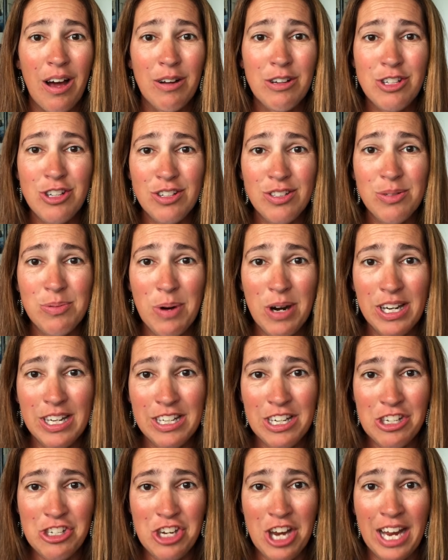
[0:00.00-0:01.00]
Just wanted
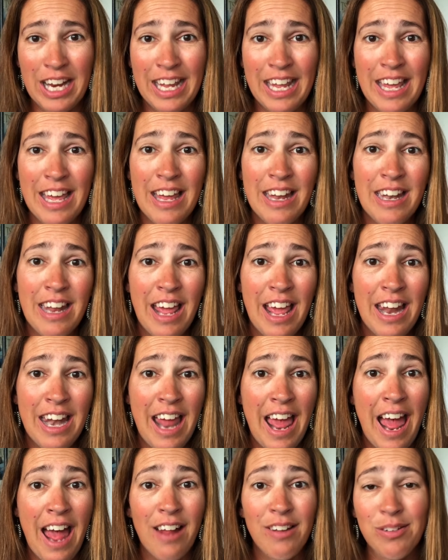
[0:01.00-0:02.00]
to check in and
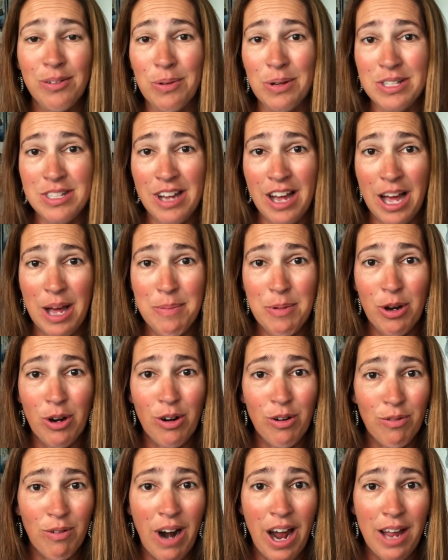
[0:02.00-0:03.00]
ask what time
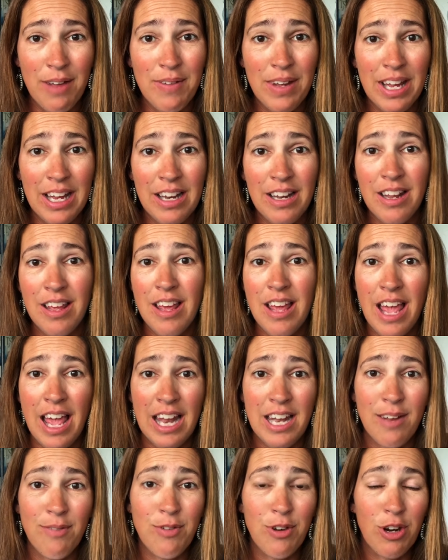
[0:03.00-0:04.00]
you're arriving
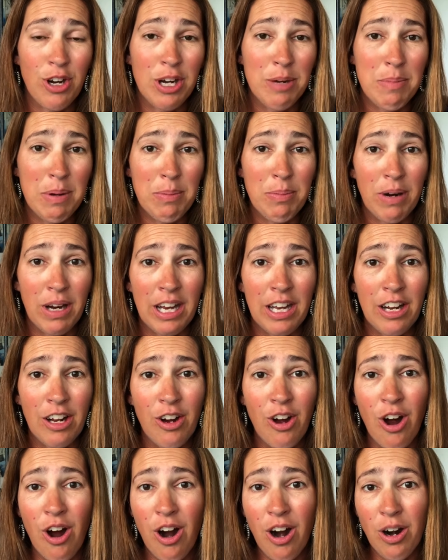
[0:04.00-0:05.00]
and if you're going to be bringing a
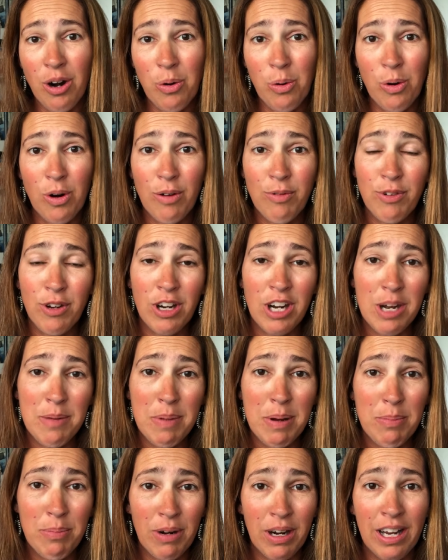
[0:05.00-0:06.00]
car or if you're going
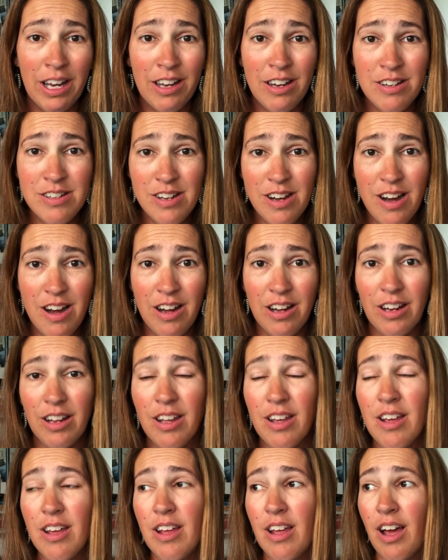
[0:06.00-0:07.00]
to be bringing a dog."
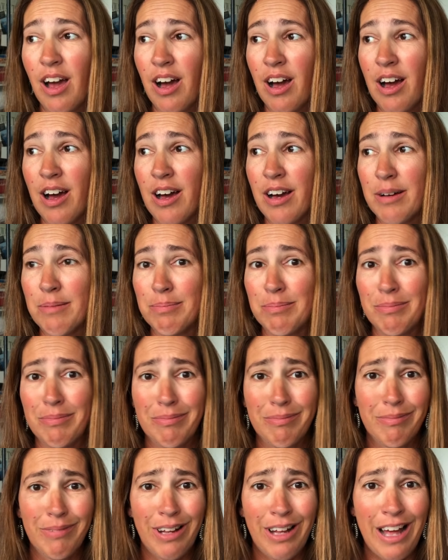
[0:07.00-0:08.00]

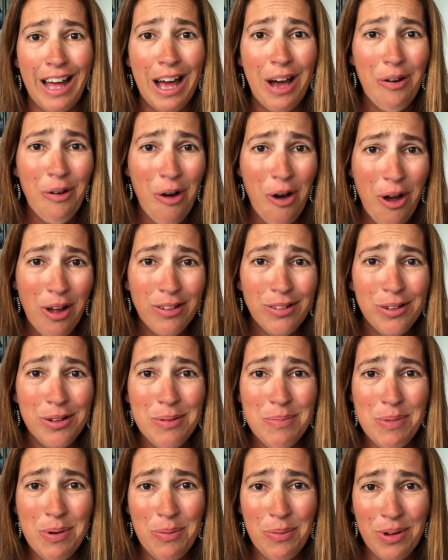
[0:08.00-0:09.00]
How
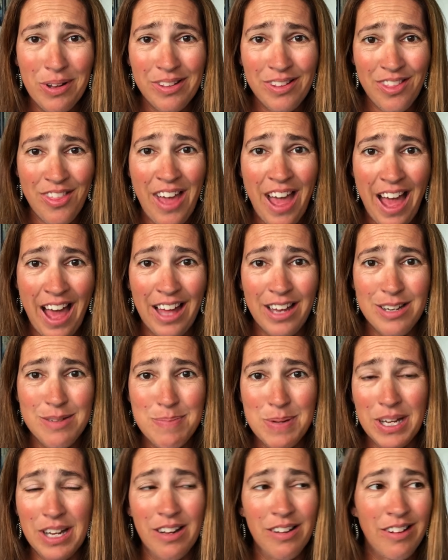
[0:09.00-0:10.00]
awesome was that?
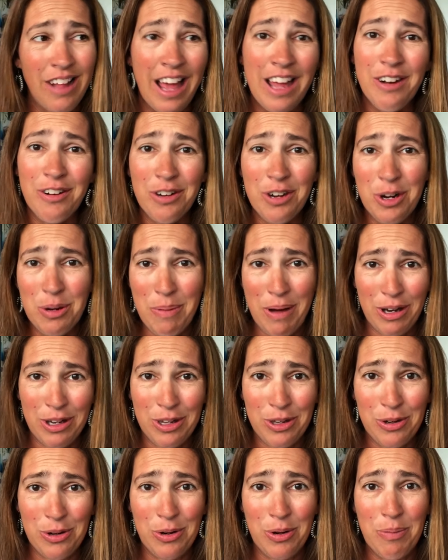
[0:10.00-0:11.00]
Because I don't know about
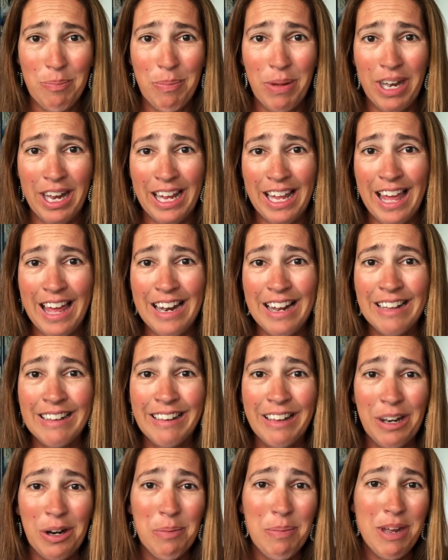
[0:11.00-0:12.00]
you, but I get a
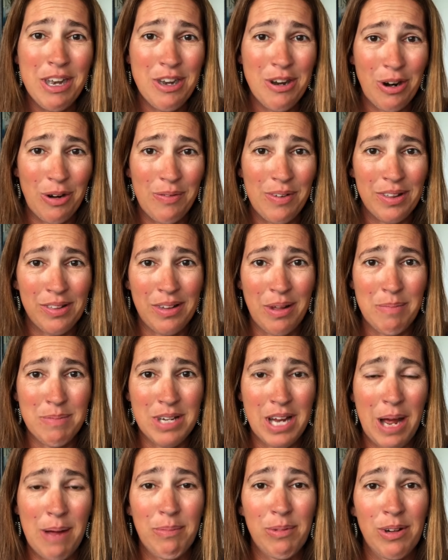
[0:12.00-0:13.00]
little bit nervous
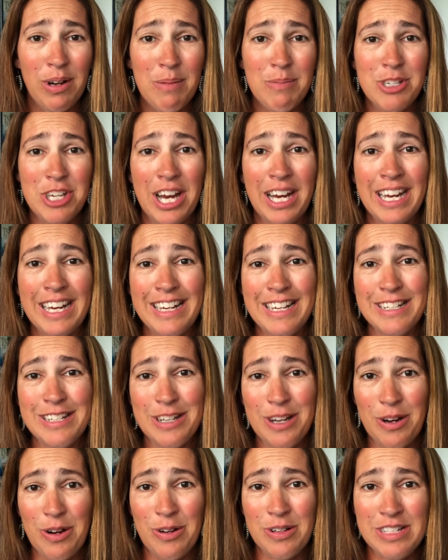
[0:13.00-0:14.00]
sometimes when I'm checking
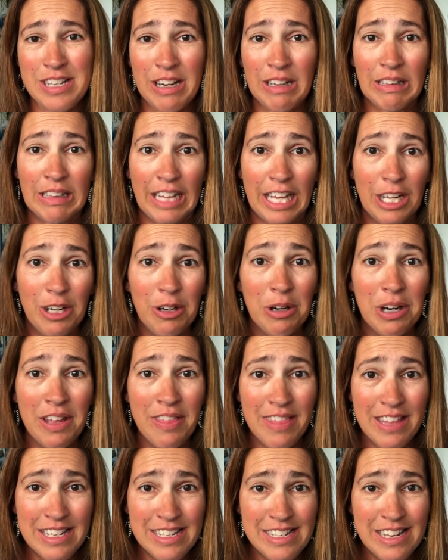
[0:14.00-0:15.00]
into a hotel later
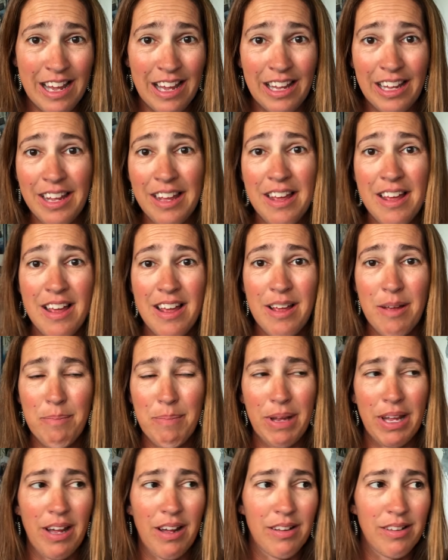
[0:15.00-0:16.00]
in the day
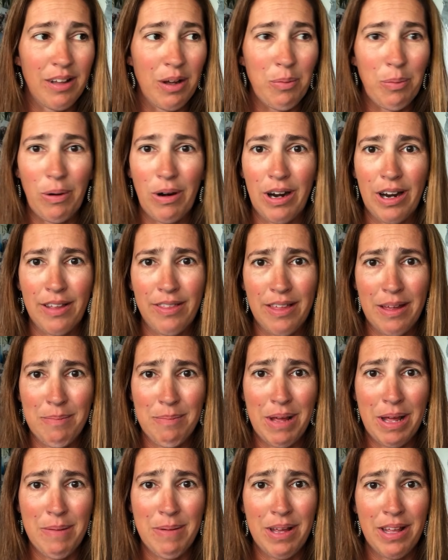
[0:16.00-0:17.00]
because I worry that
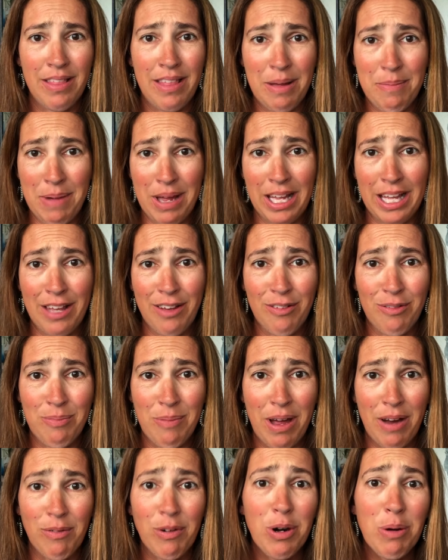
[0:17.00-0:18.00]
maybe they might give
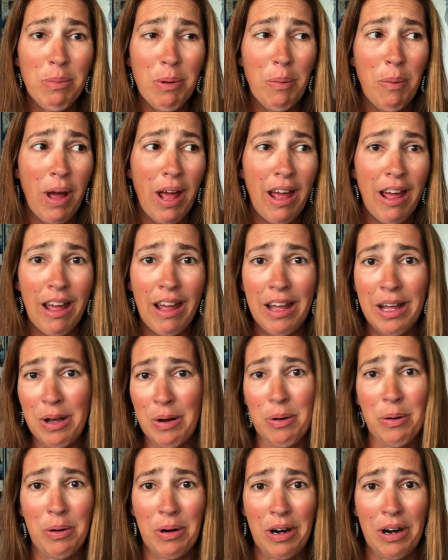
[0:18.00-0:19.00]
my room away
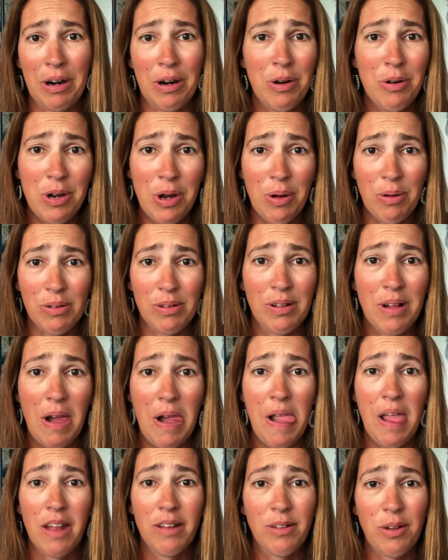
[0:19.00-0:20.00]
or who knows.
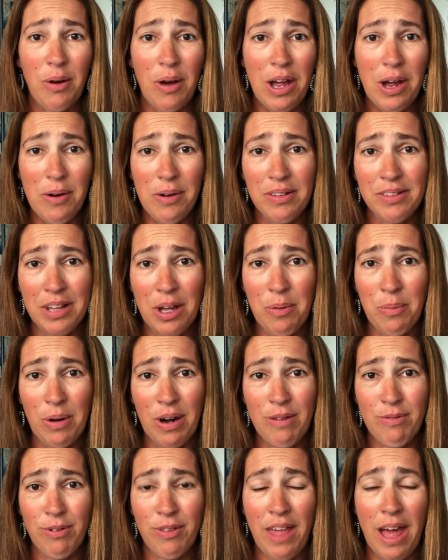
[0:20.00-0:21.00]
So I always get
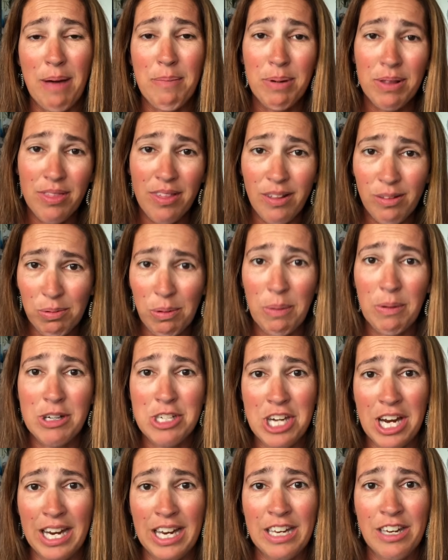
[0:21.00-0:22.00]
worried for that. But this, we were
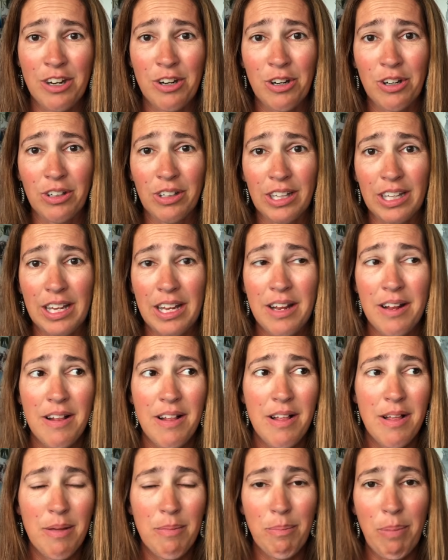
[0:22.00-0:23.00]
checking in early,
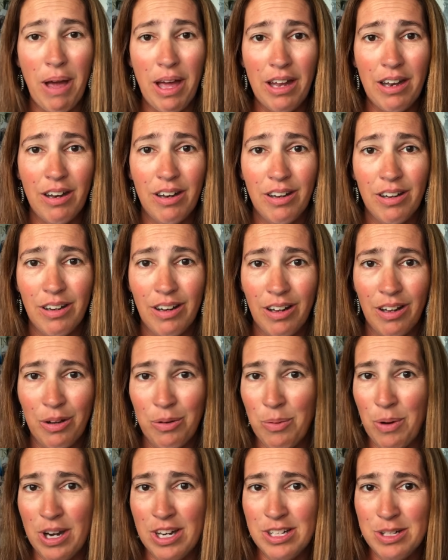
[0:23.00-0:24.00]
but
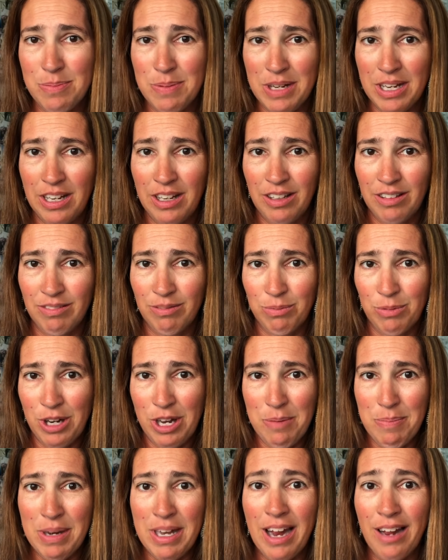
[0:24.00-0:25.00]
wouldn't
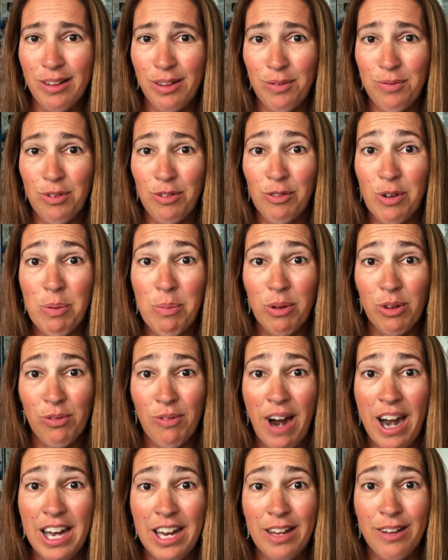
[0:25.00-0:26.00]
it be nice if your room was
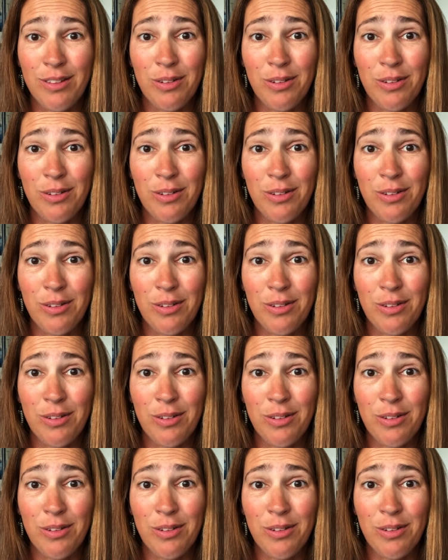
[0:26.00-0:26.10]
ready?